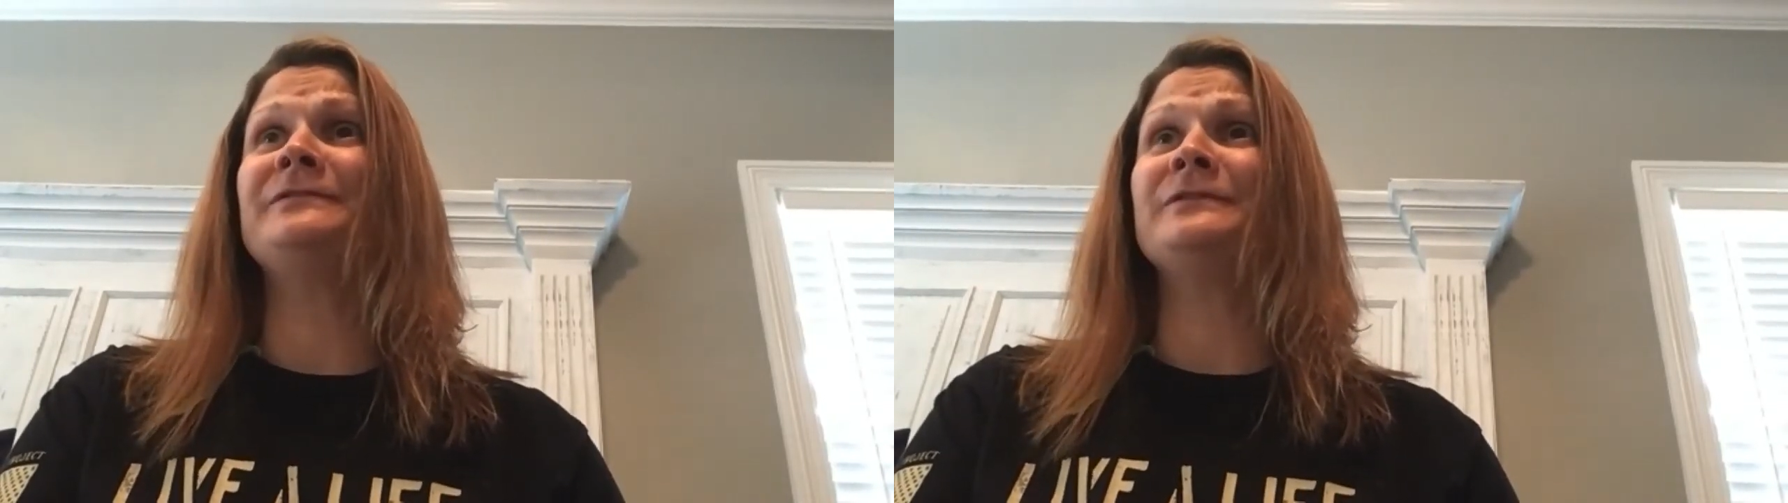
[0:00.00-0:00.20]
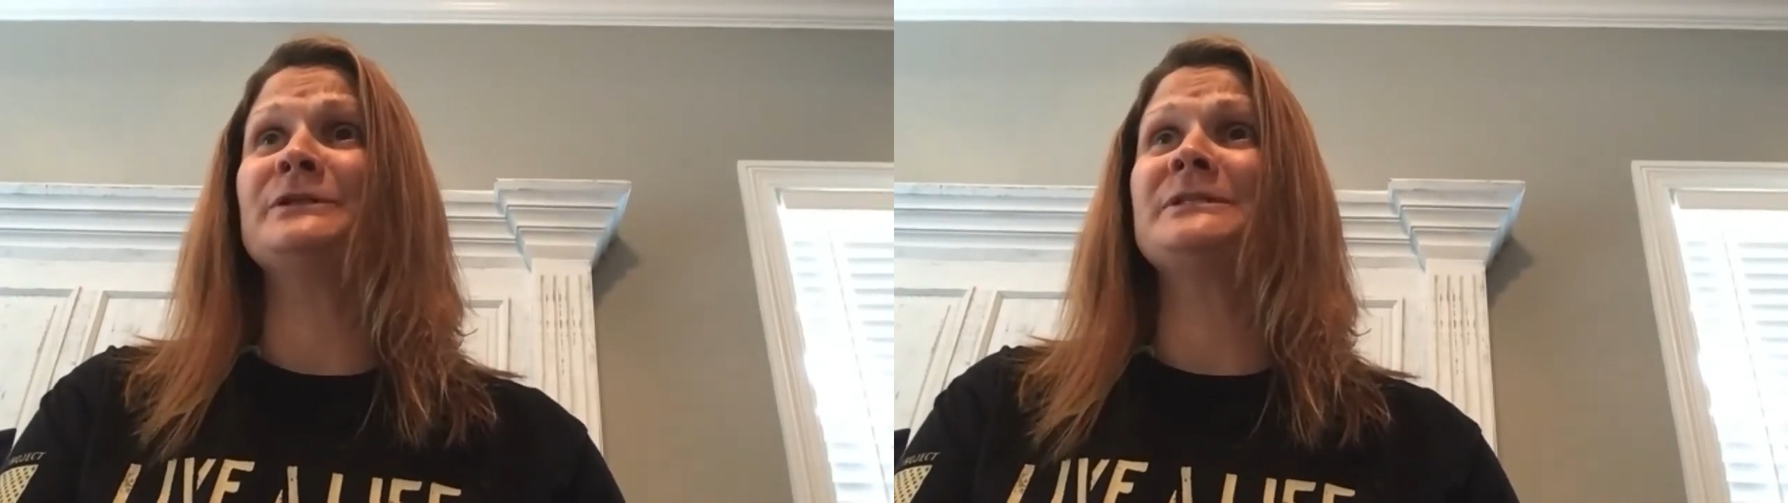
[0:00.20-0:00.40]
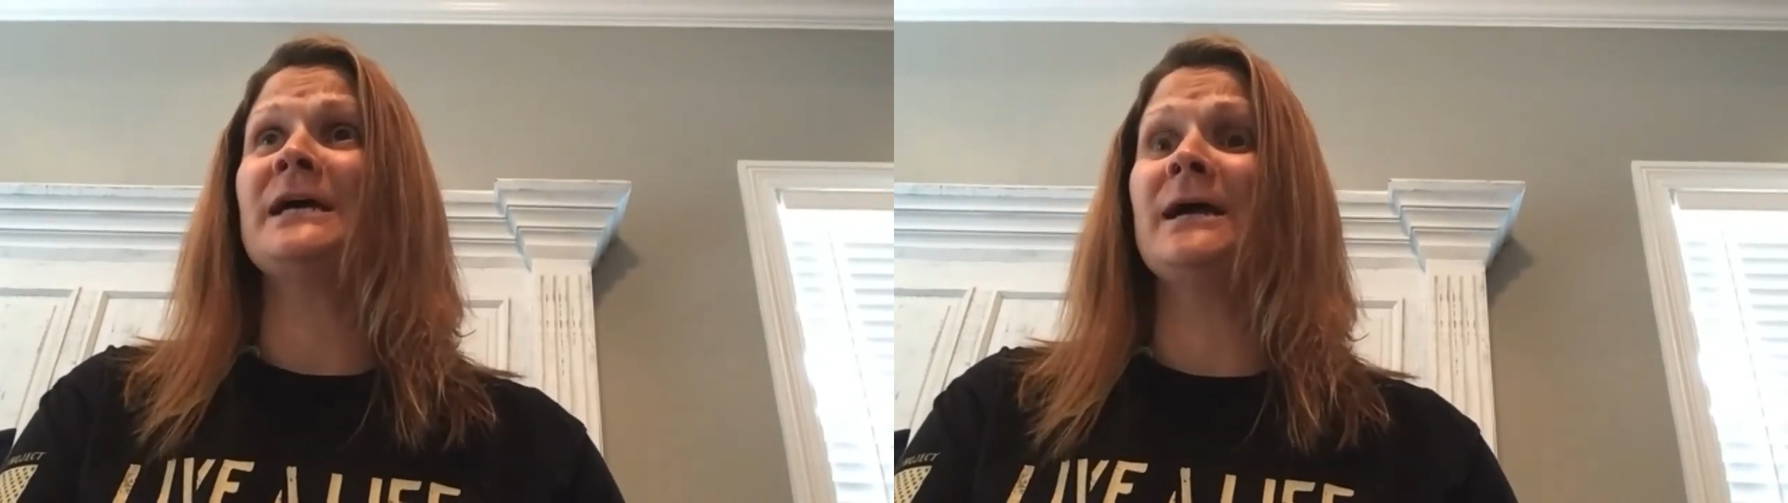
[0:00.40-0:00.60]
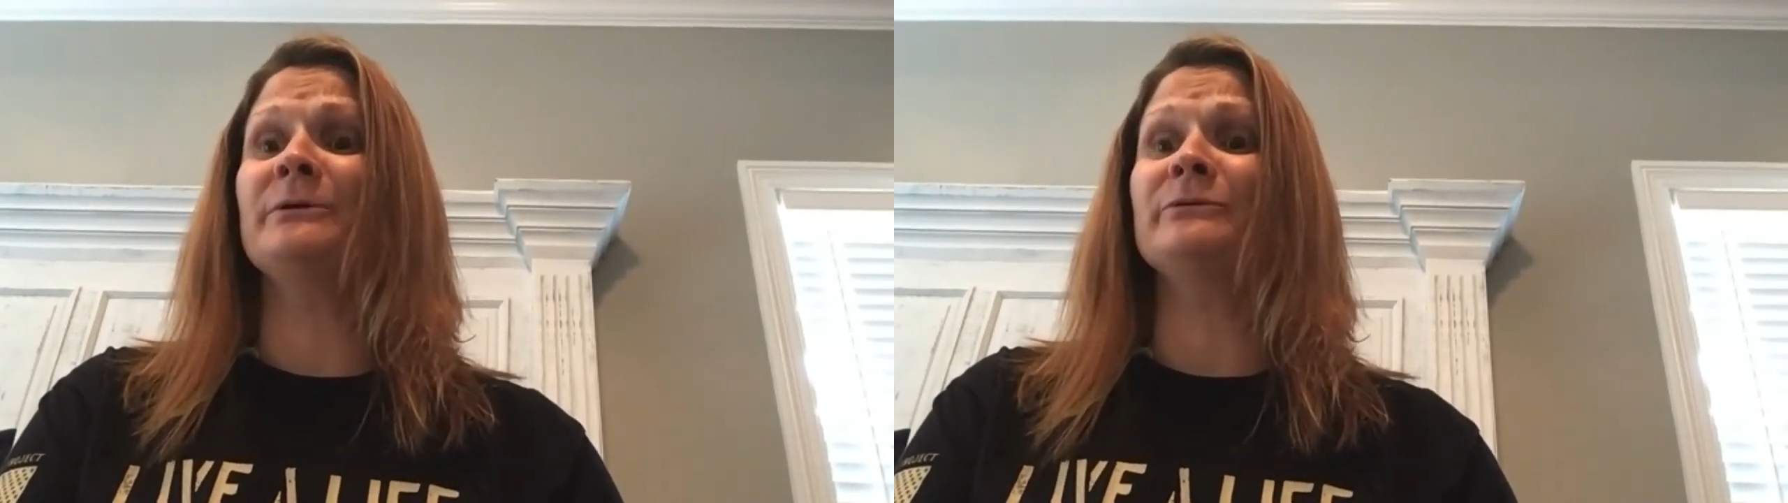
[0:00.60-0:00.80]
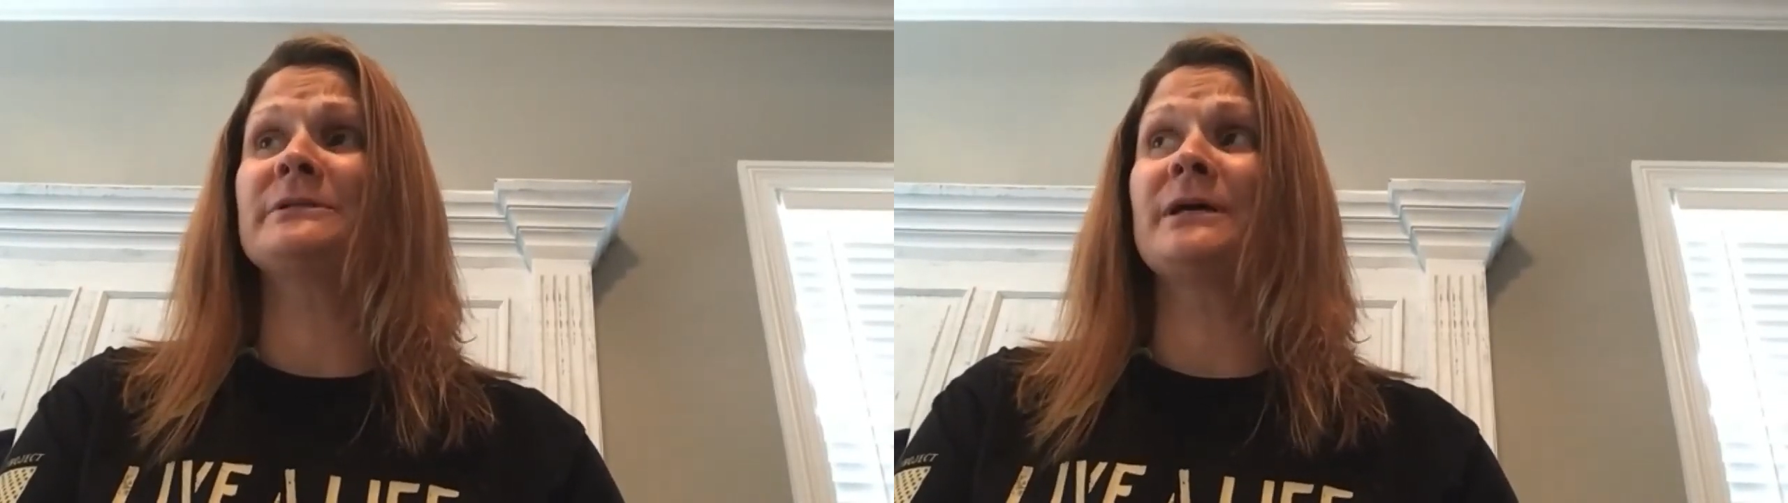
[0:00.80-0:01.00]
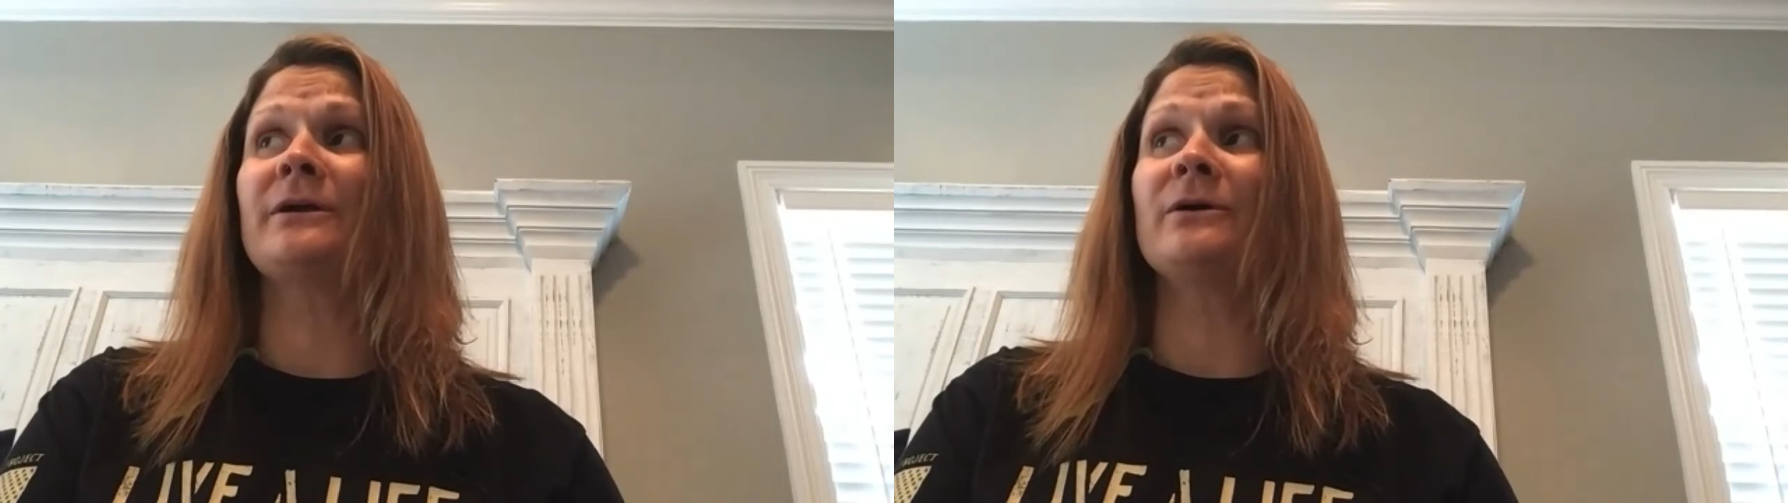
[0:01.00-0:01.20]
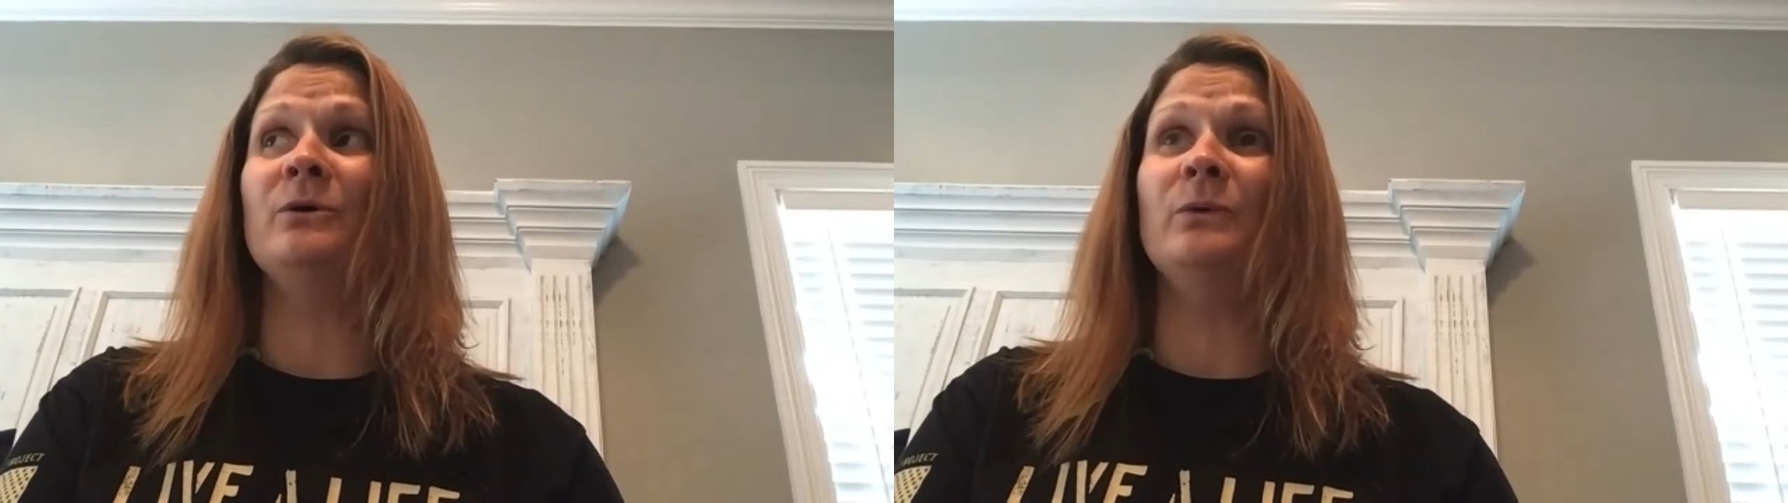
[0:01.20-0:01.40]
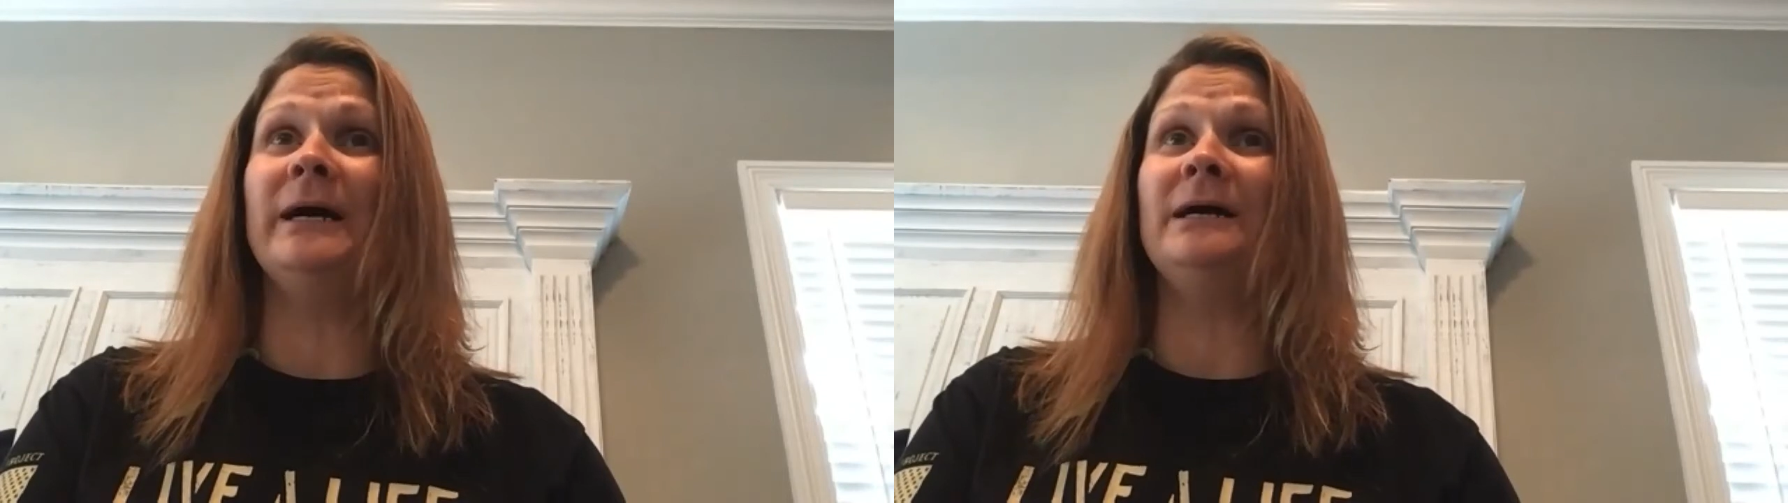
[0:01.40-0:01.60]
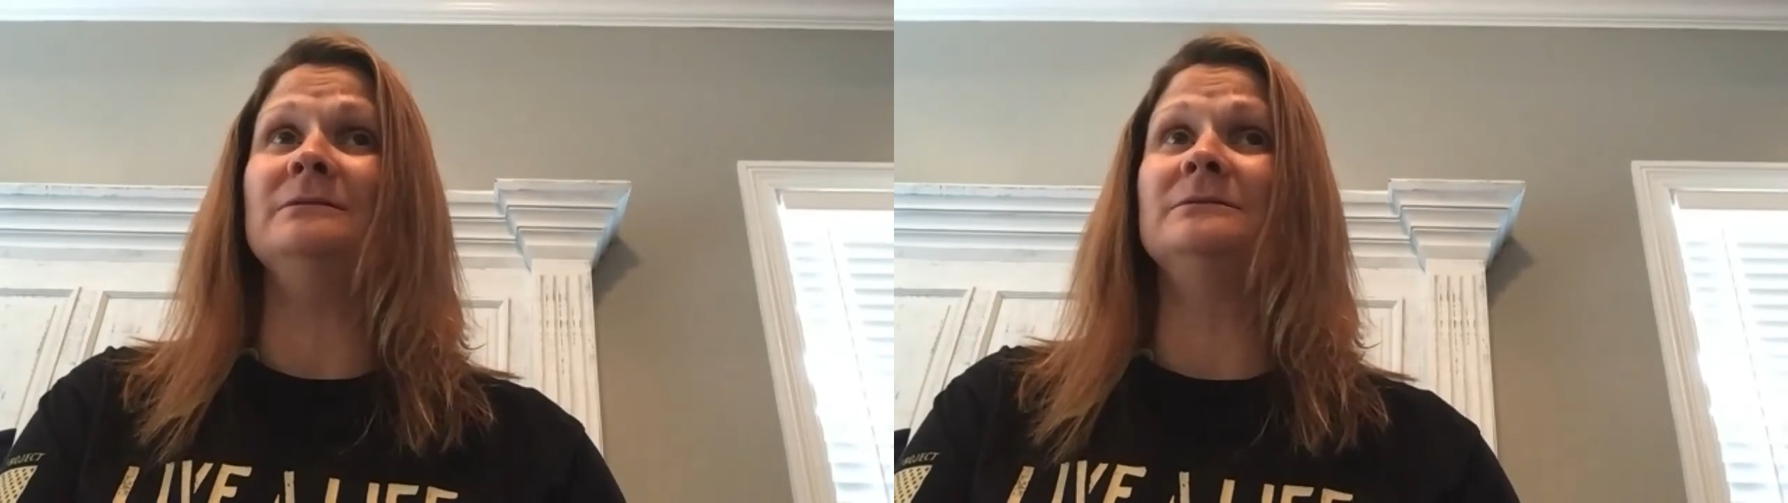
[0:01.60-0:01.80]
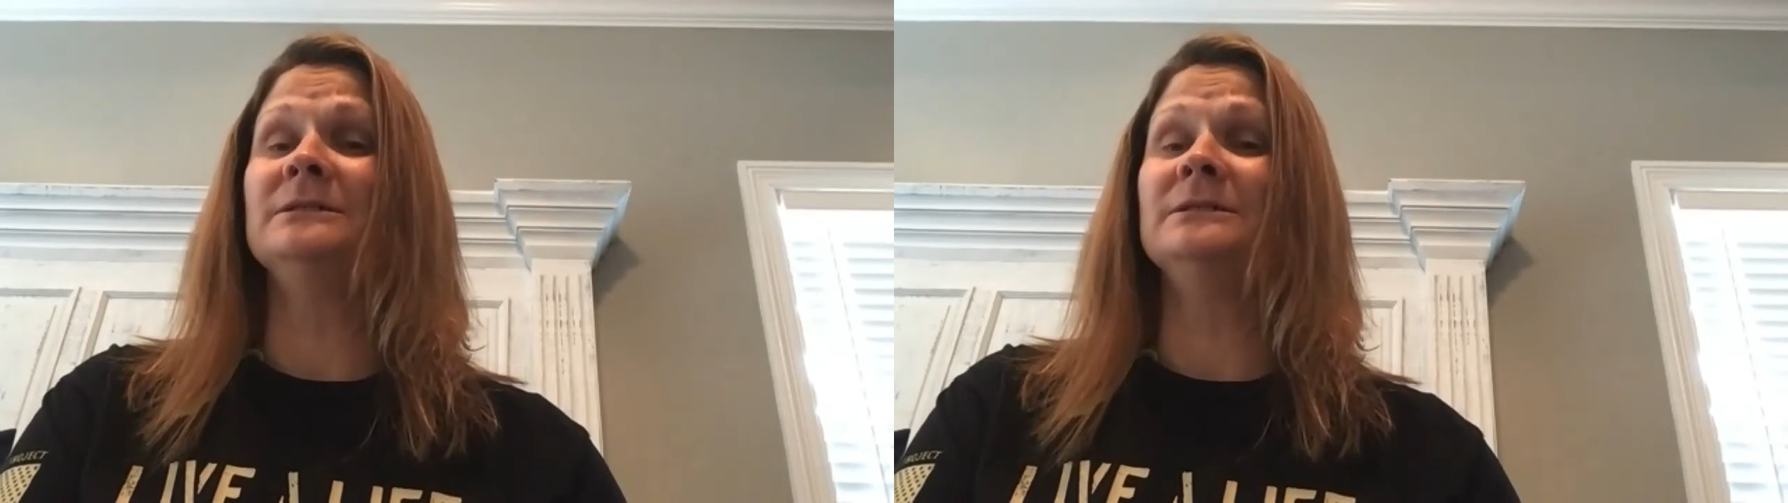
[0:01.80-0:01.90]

first time it was like, oh wow,